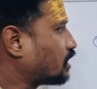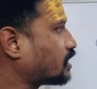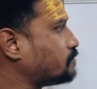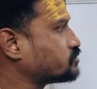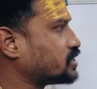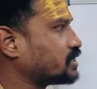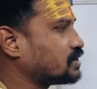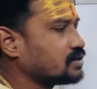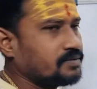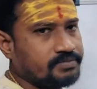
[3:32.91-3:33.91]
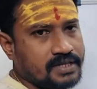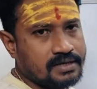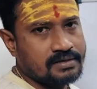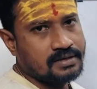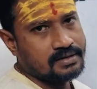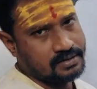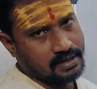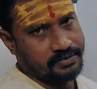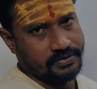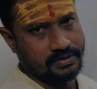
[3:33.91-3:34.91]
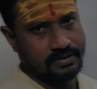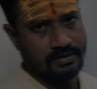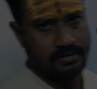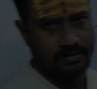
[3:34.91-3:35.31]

comes under this service.